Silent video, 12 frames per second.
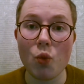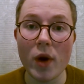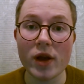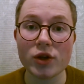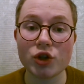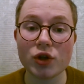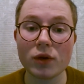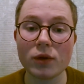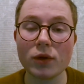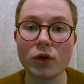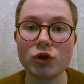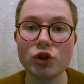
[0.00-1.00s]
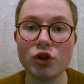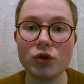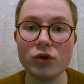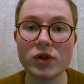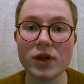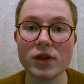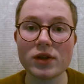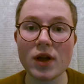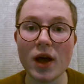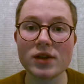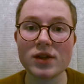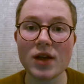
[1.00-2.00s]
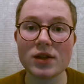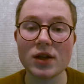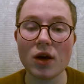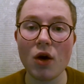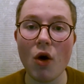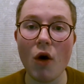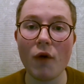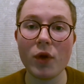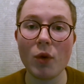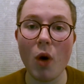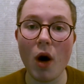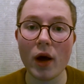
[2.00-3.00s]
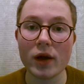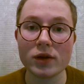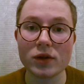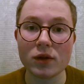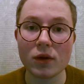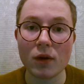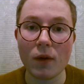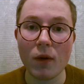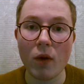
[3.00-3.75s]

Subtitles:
which chooses a setting of the y's.